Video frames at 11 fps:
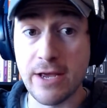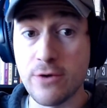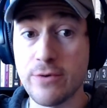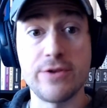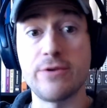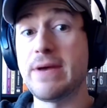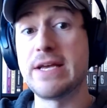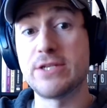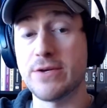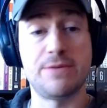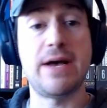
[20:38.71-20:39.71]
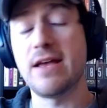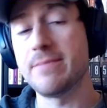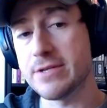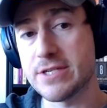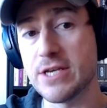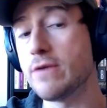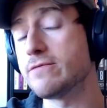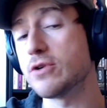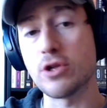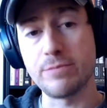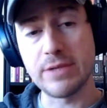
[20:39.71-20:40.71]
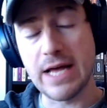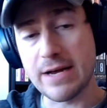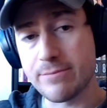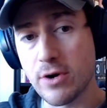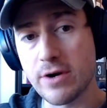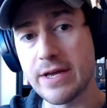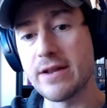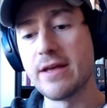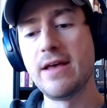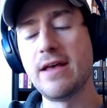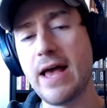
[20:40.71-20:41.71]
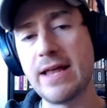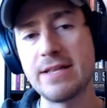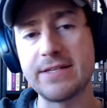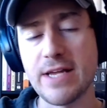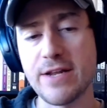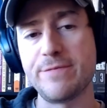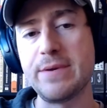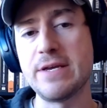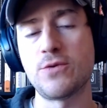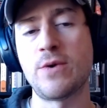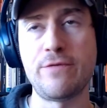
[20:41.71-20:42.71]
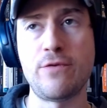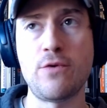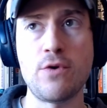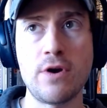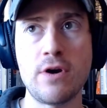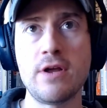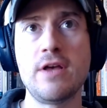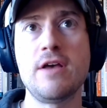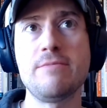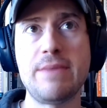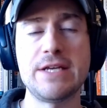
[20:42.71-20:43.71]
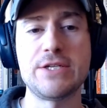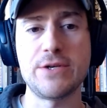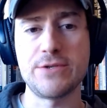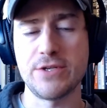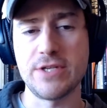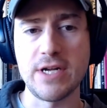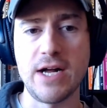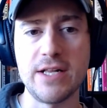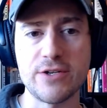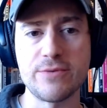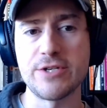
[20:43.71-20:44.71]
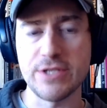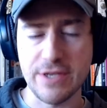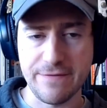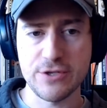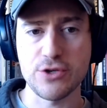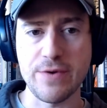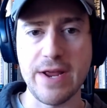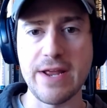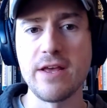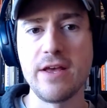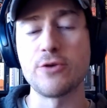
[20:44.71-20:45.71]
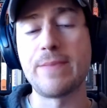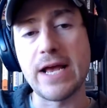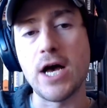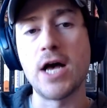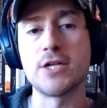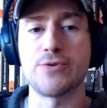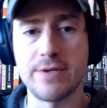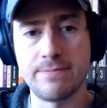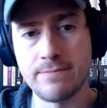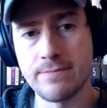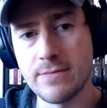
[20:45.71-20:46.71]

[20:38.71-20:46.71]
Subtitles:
bank with your pesos and buy MLC. You have to go to the black market, and instead of being 24 pesos to the dollar, which is the official rate, you're paying 100.